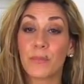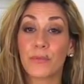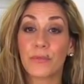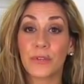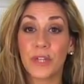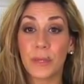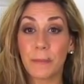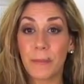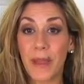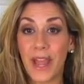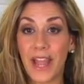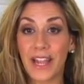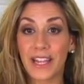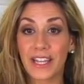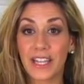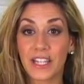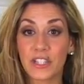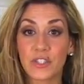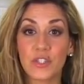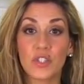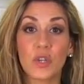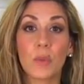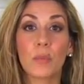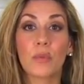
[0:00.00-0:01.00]

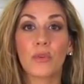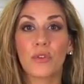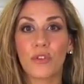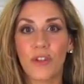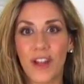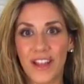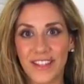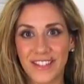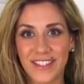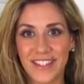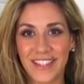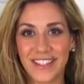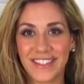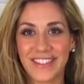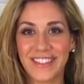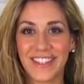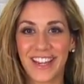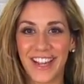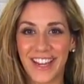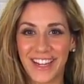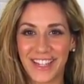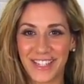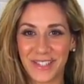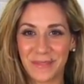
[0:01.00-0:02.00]
pre-packaged processed
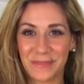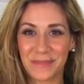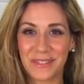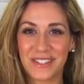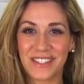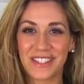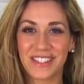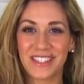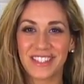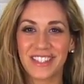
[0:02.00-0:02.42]
items.